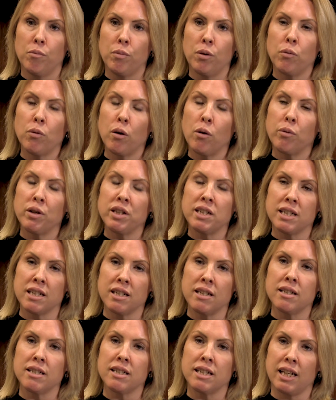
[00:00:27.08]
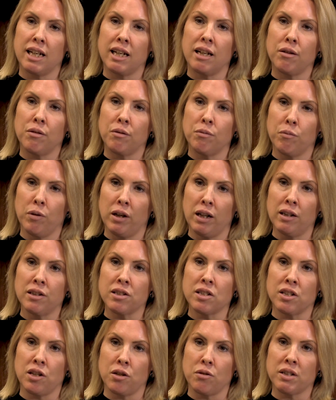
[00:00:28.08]
But what we didn't see
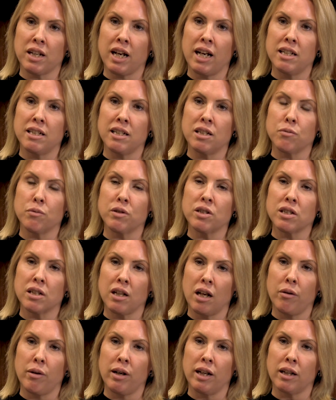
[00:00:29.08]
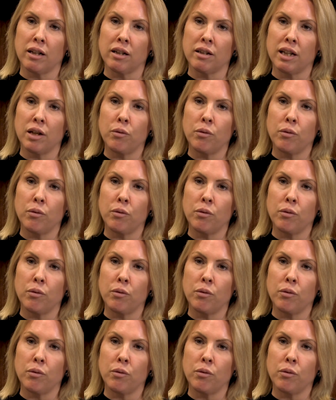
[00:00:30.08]
whilst those cases were slowing,